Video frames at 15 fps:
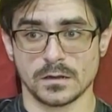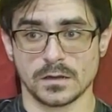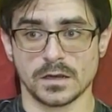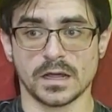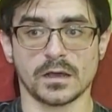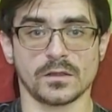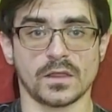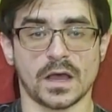
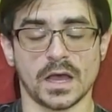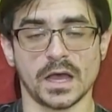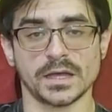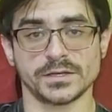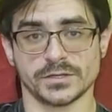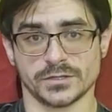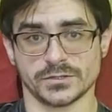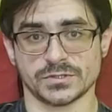Now, in the high
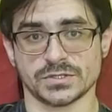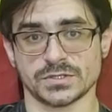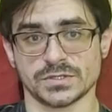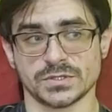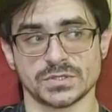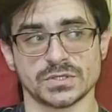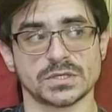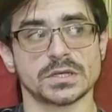
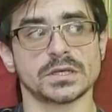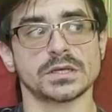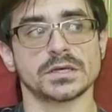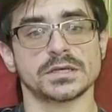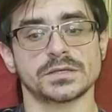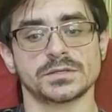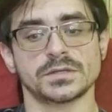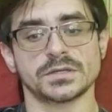doses,
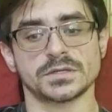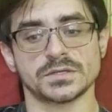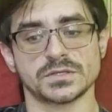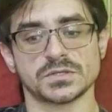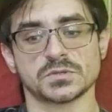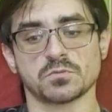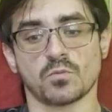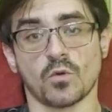it
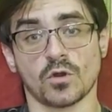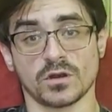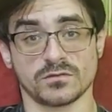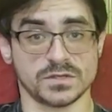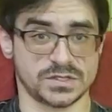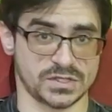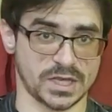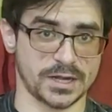is more of a
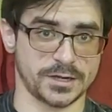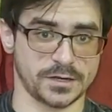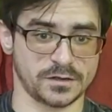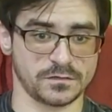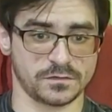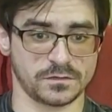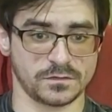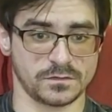
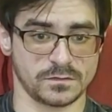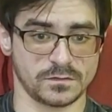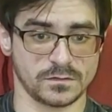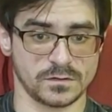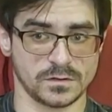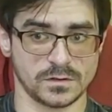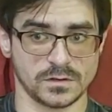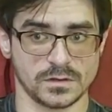sedative.
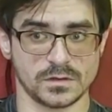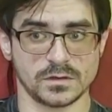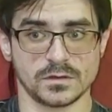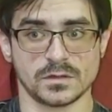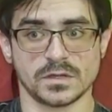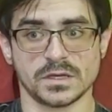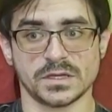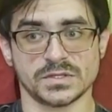
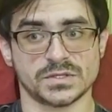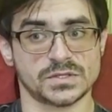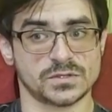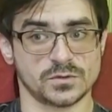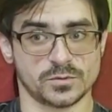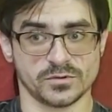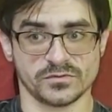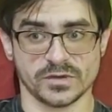It
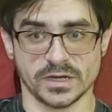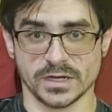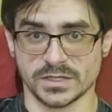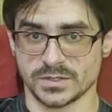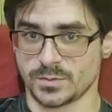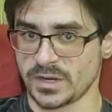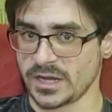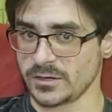still
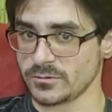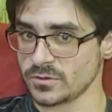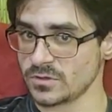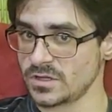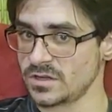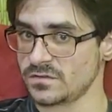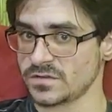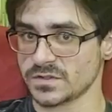provides pain
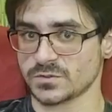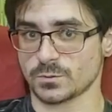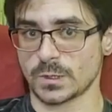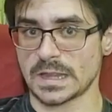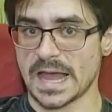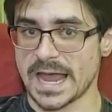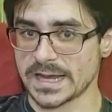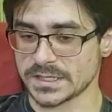relief, it's
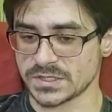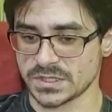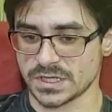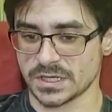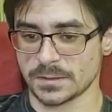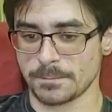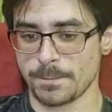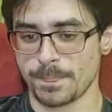
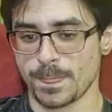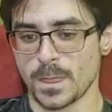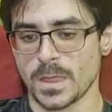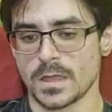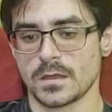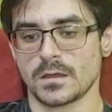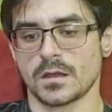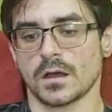relaxing,
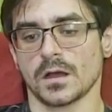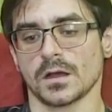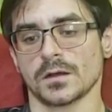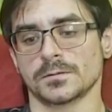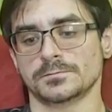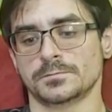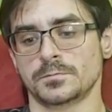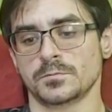
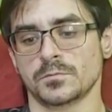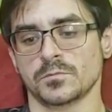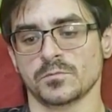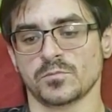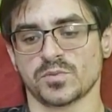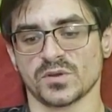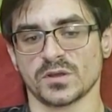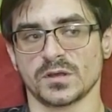
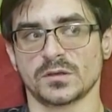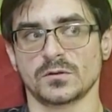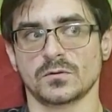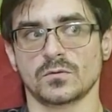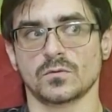but